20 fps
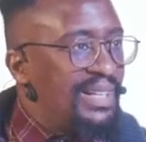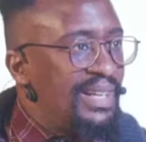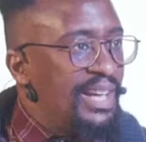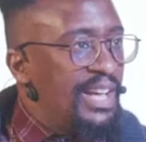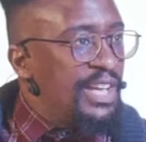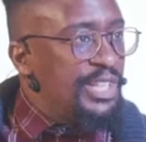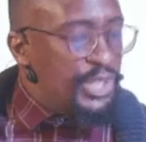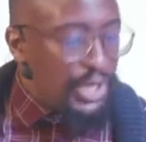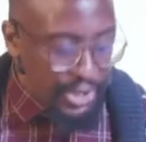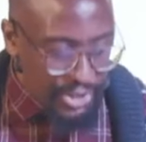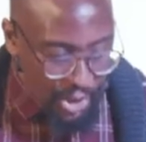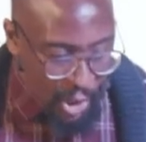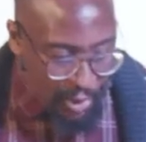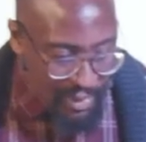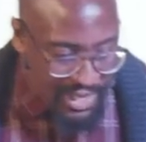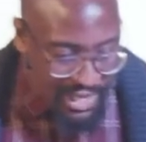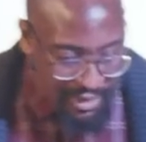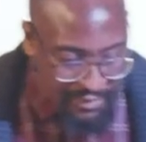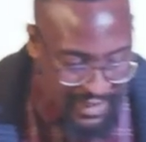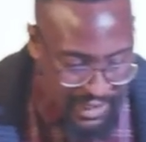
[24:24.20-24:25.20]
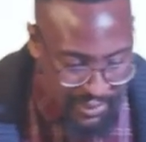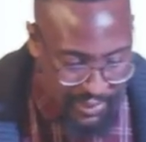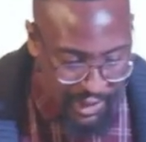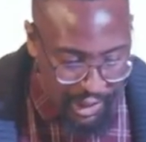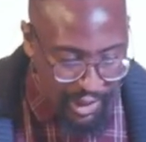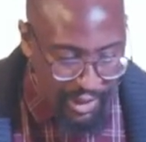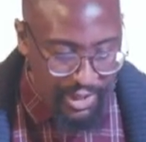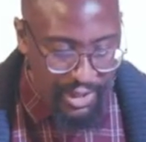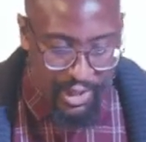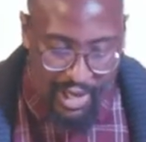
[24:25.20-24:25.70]
So, so many of us, we
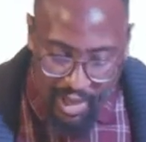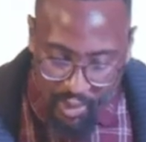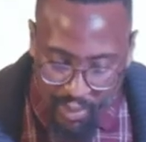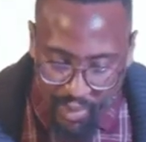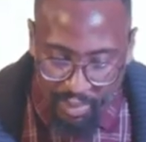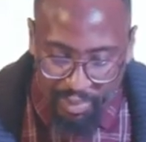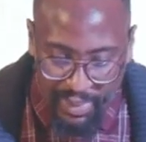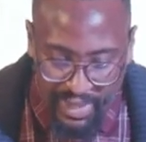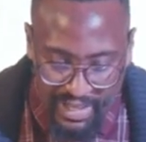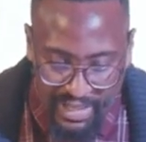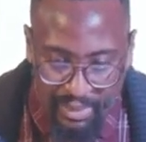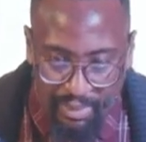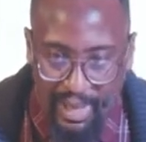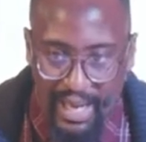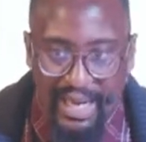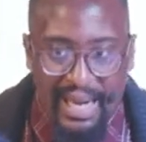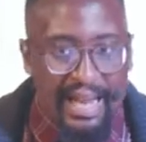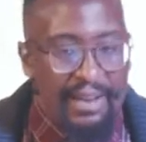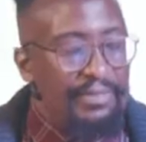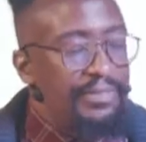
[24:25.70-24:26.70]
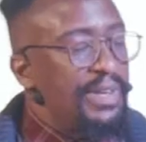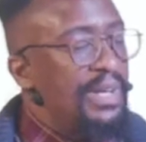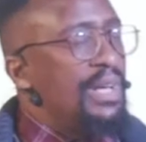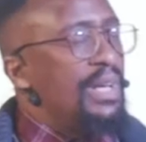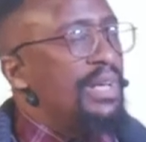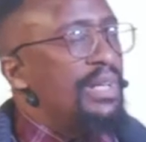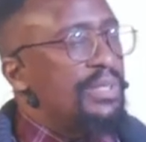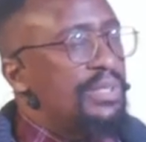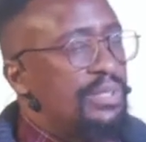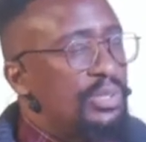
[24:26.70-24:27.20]
go, you know, I want peace in my
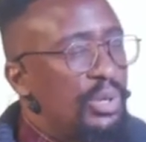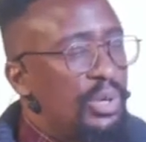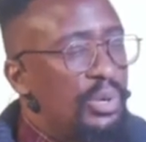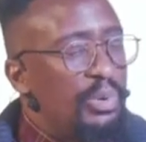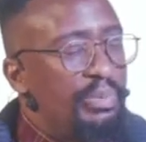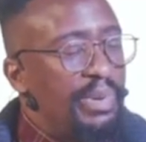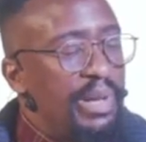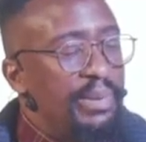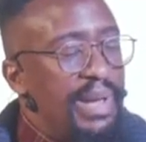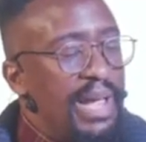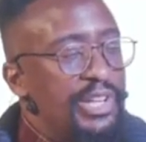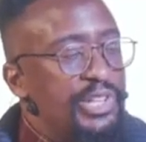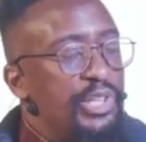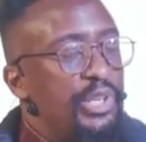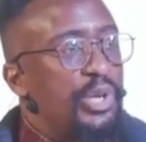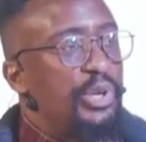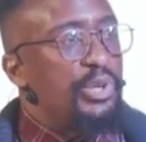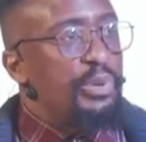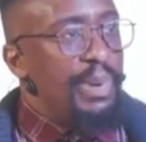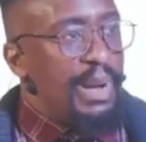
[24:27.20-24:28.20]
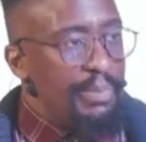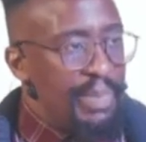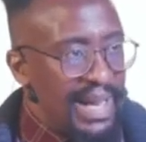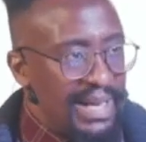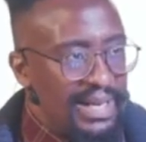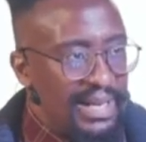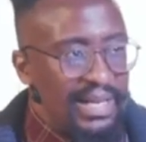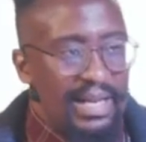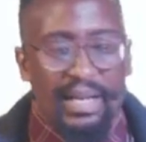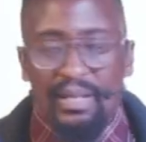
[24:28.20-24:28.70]
life, so maybe I should go to my
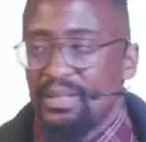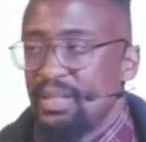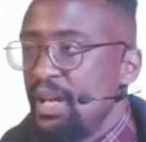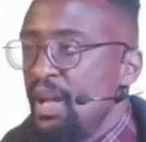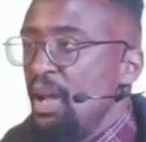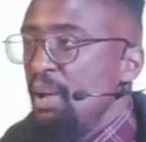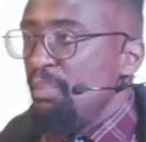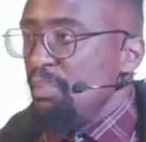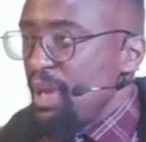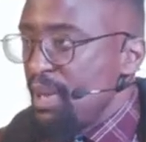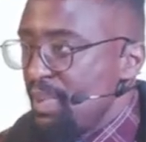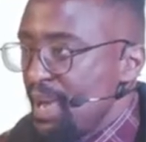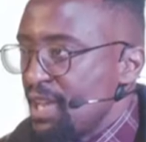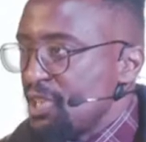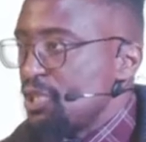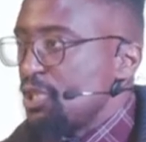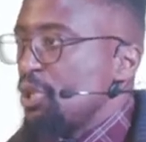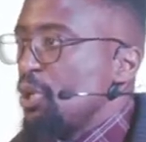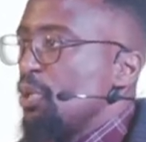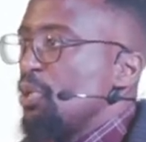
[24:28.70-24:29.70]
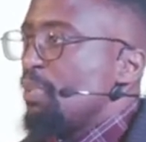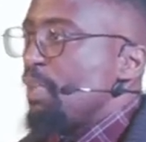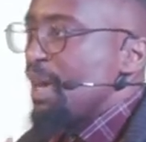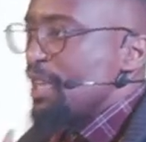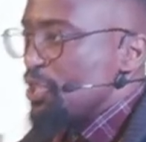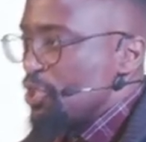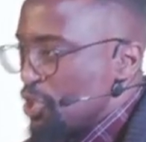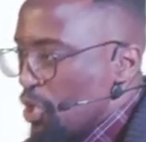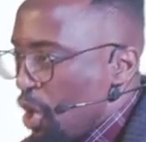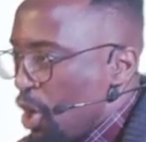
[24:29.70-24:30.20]
bank account. Maybe I should go to my
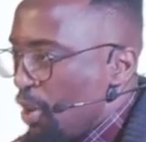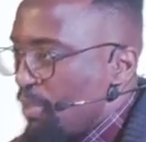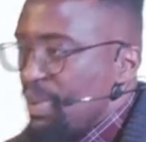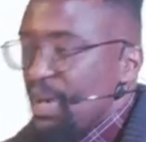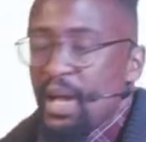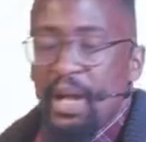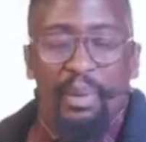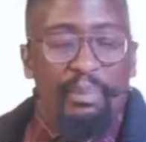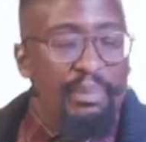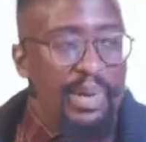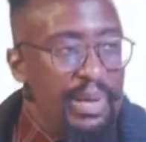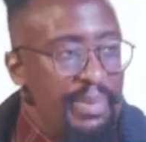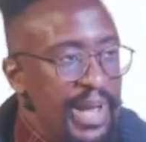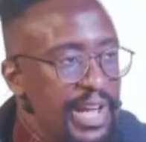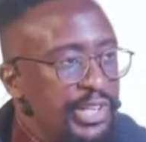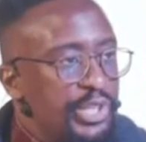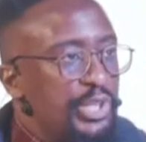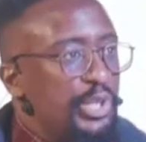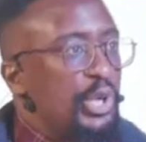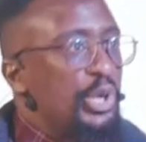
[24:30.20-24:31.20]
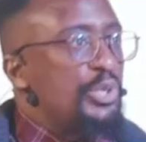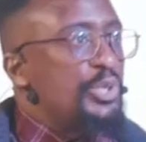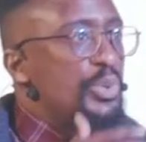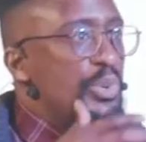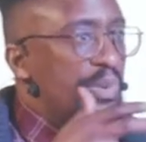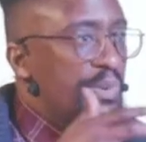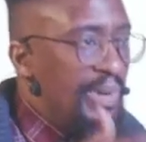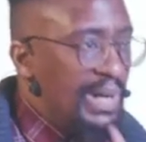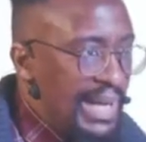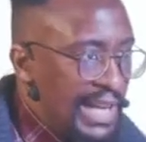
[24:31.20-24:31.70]
job. Maybe I should go to a
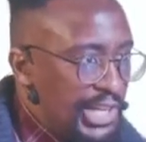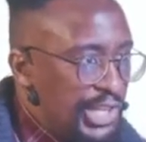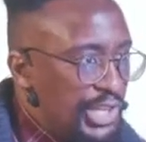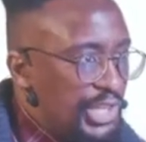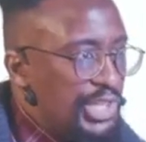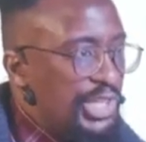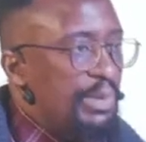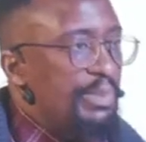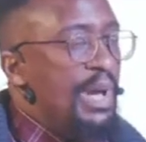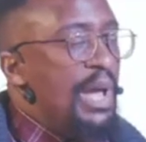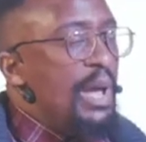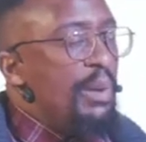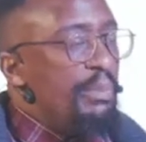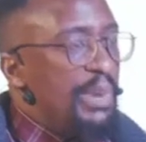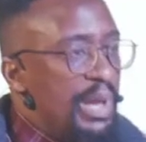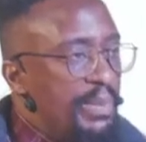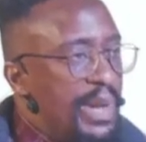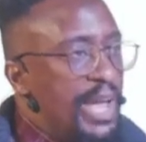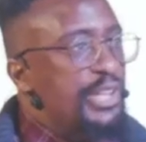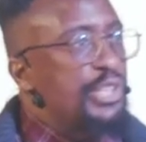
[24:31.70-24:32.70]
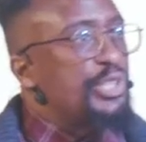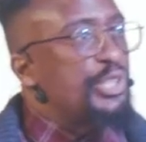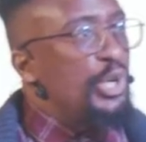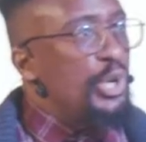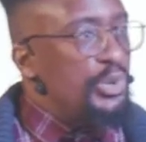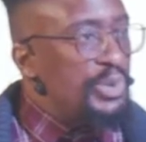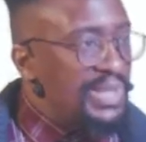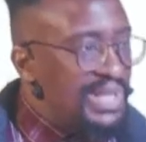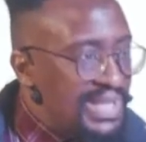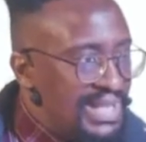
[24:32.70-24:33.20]
relationship. Maybe I should go
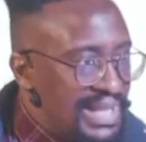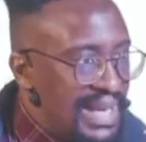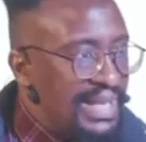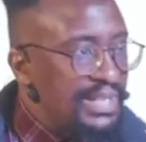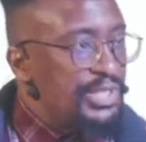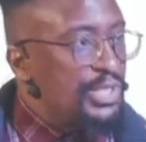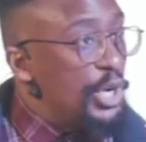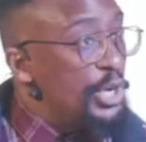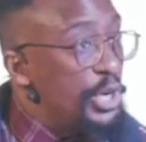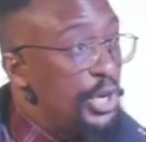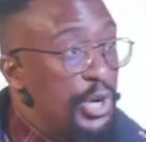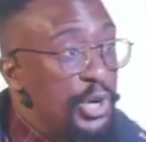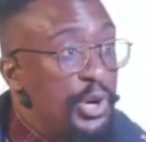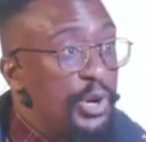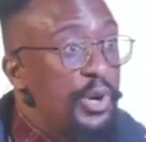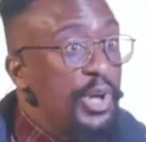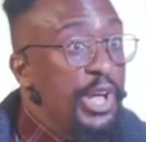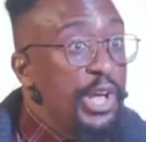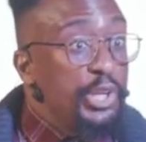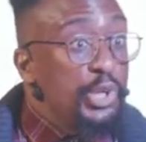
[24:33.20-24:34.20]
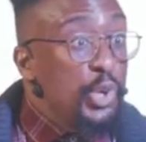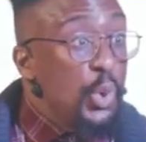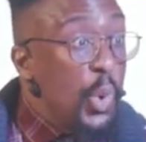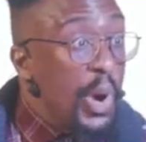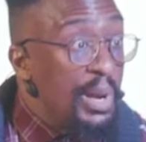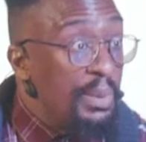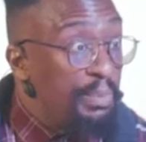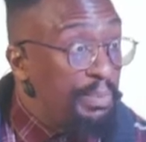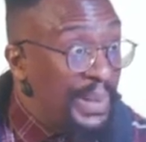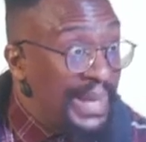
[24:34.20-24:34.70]
to sex. No, no, no, no. You
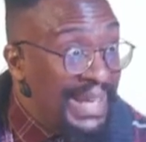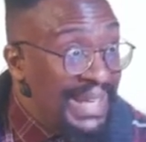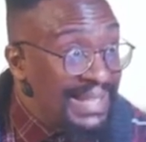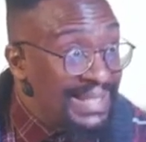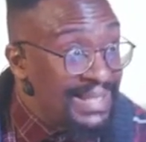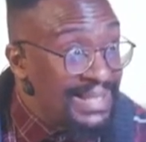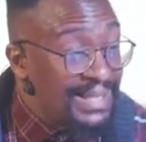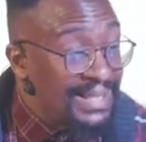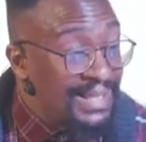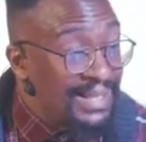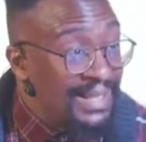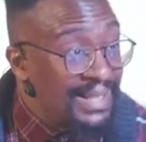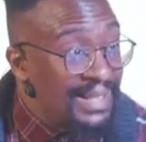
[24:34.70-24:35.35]
want peace?